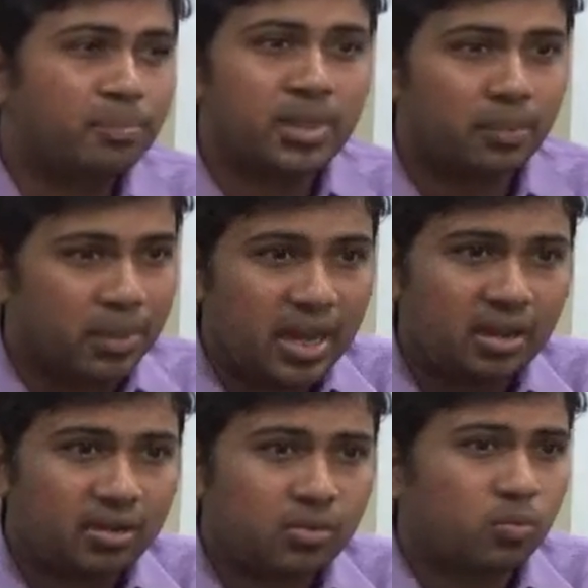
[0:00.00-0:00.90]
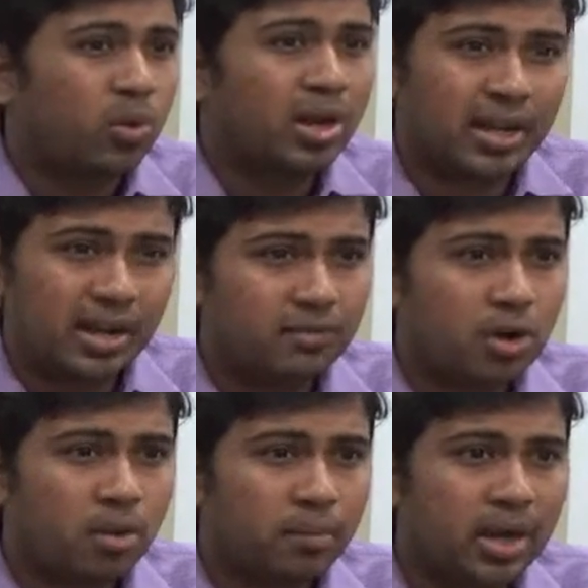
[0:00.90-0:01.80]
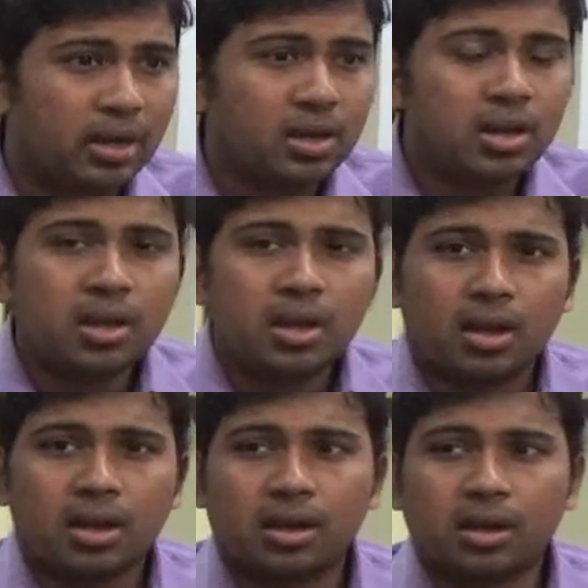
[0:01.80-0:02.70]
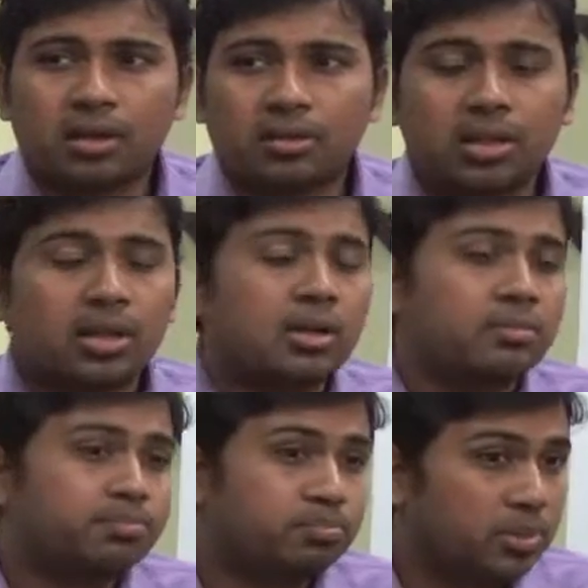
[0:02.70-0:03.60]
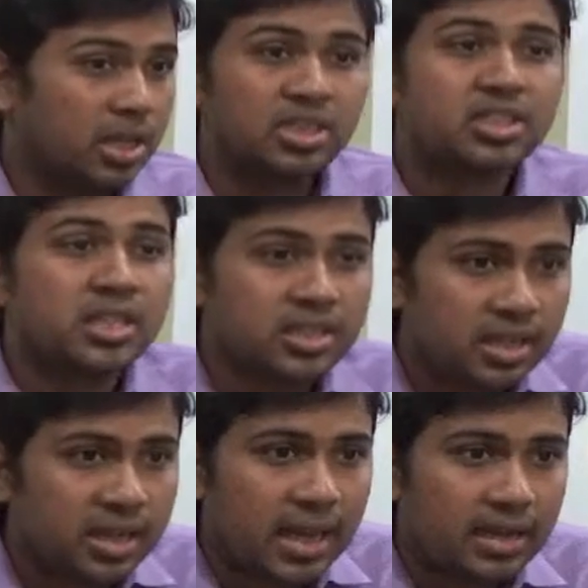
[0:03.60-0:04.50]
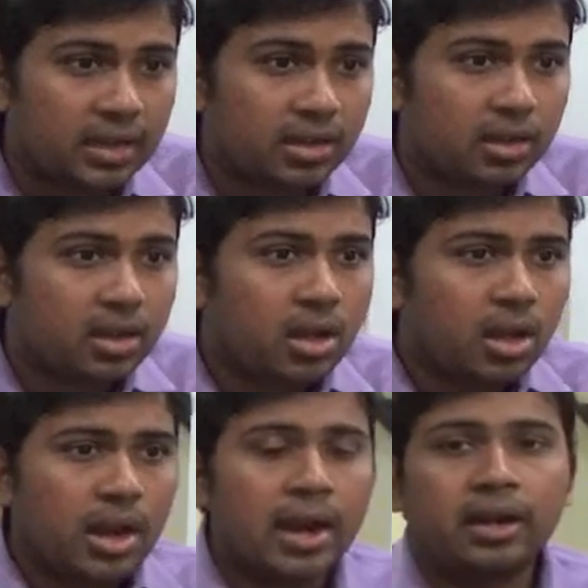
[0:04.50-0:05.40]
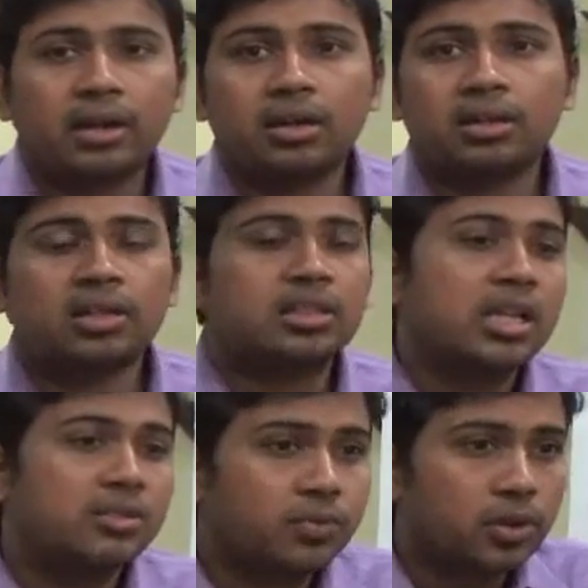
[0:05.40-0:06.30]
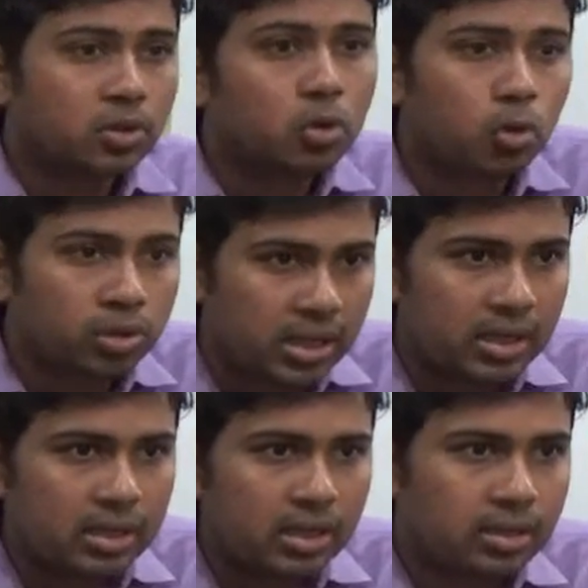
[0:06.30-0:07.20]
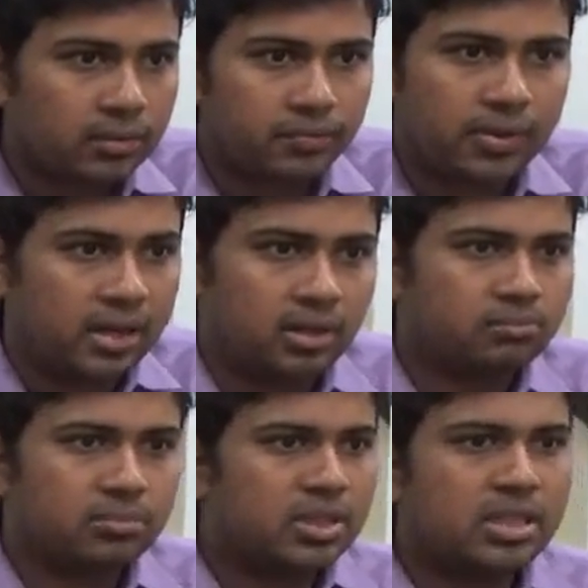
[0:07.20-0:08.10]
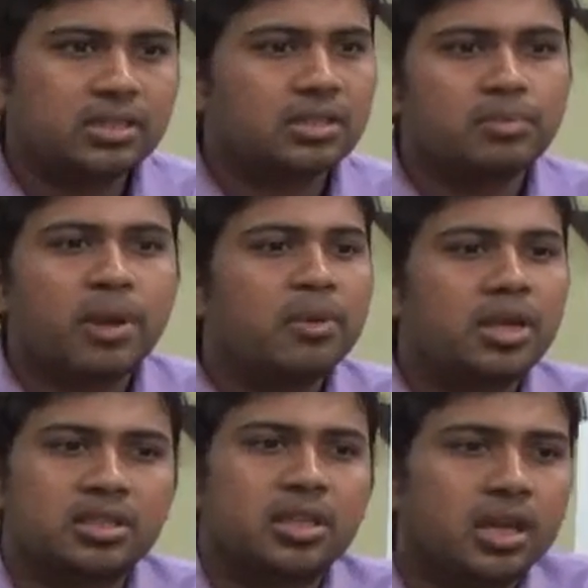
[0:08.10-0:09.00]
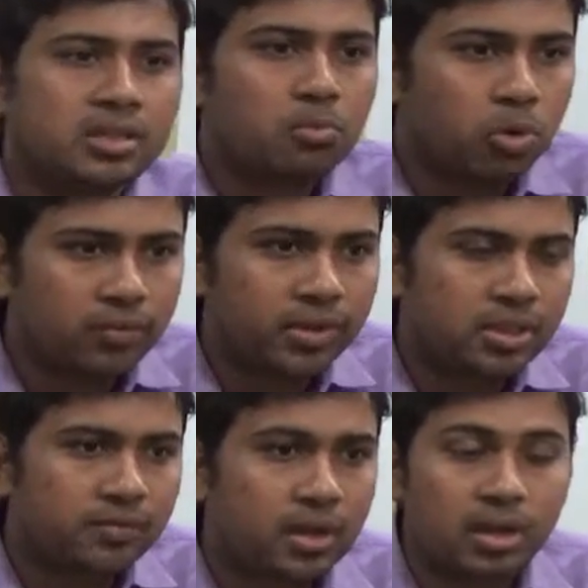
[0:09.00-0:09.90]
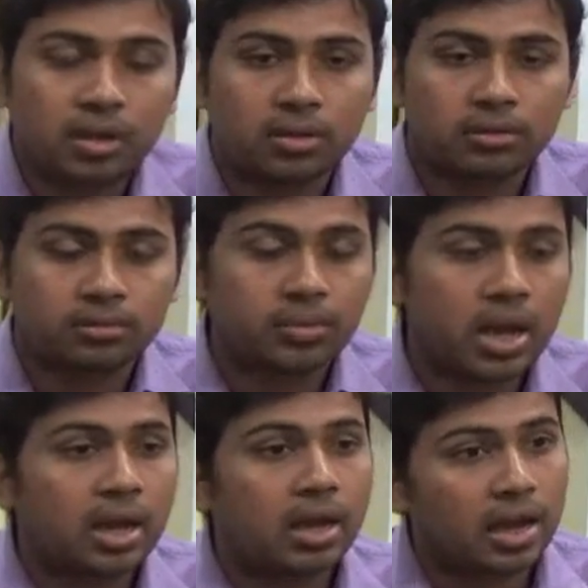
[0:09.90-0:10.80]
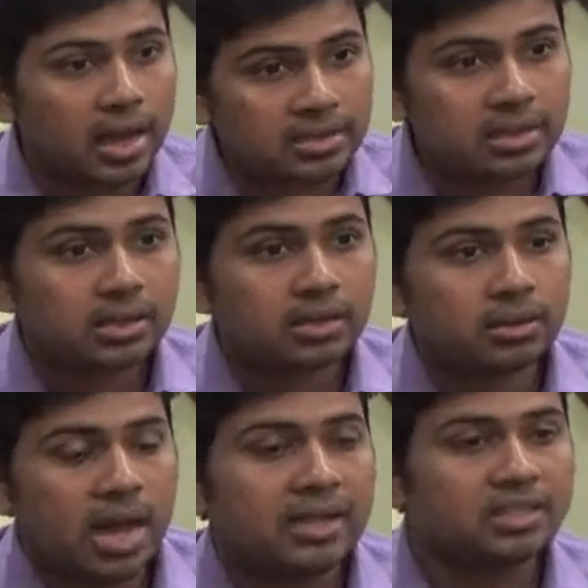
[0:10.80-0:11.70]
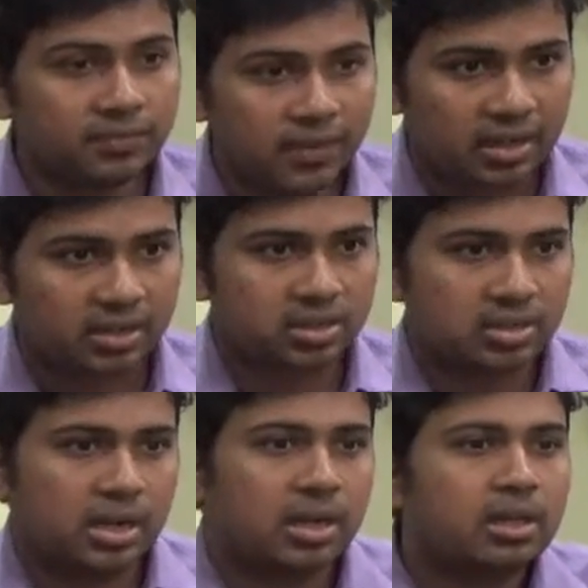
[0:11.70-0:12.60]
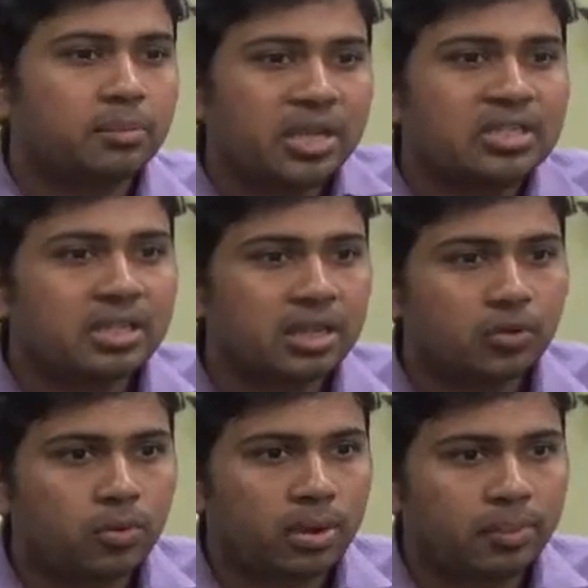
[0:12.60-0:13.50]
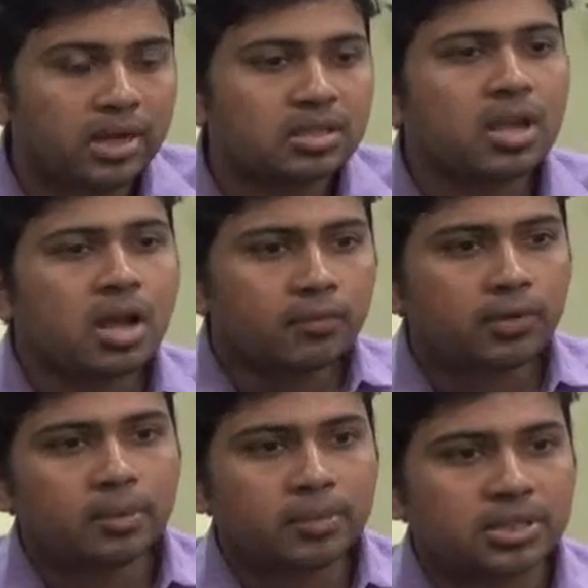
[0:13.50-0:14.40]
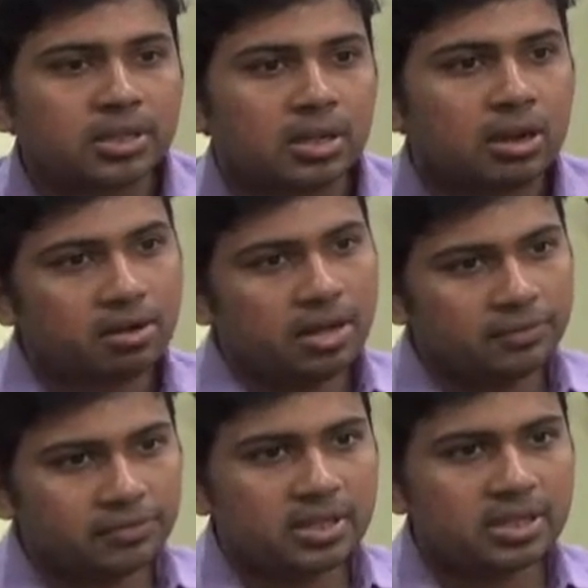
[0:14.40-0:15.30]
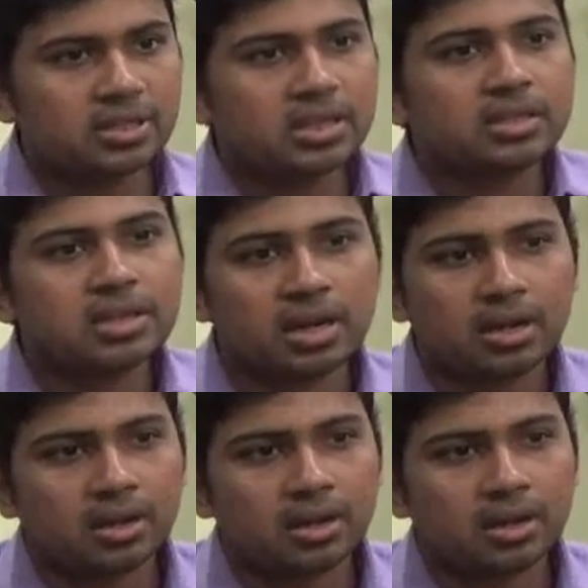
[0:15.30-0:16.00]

the pay, work environment, the consistency in career, and the chance for growth in the field. These may be considered as the motivation, as the hygiene factors. That are the basic requirements for a person. Now, if these things are